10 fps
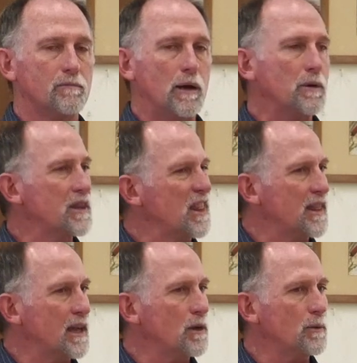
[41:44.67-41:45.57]
By what they
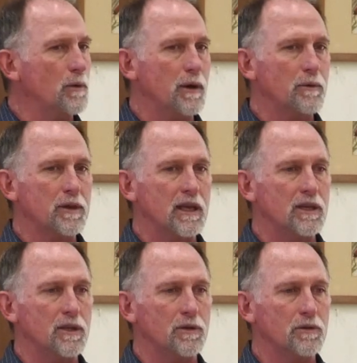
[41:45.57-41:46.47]
think or by what they
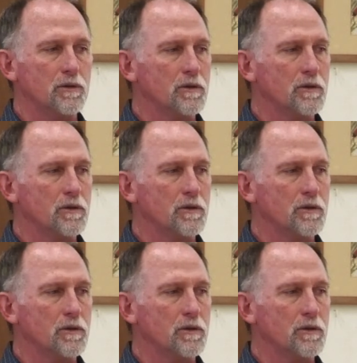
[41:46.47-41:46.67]
do?